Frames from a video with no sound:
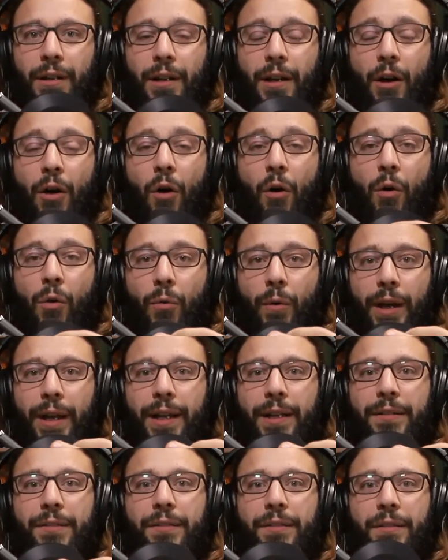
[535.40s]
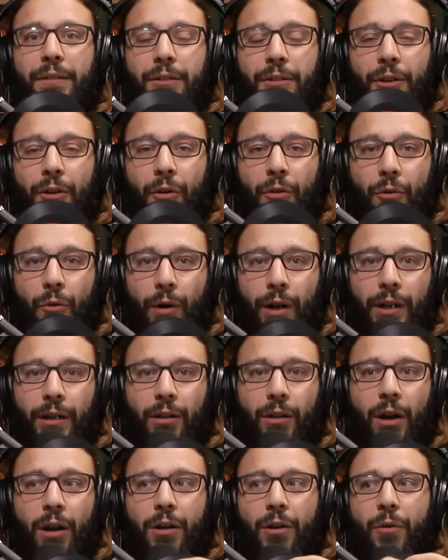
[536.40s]
always, you know, going
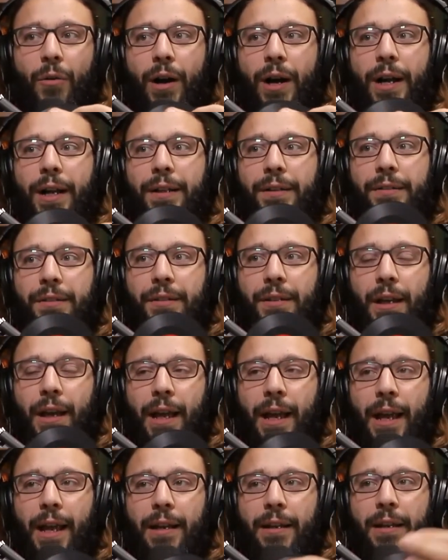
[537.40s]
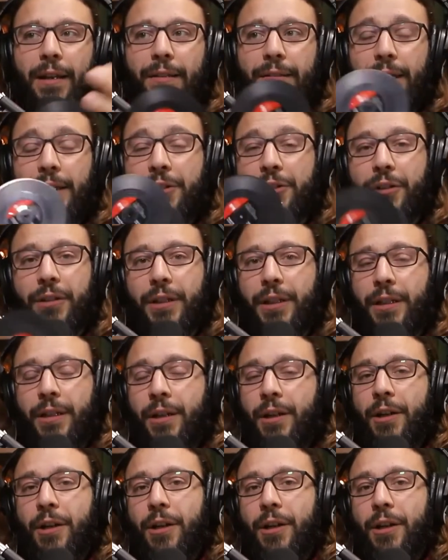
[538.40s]
clockwise. And essentially,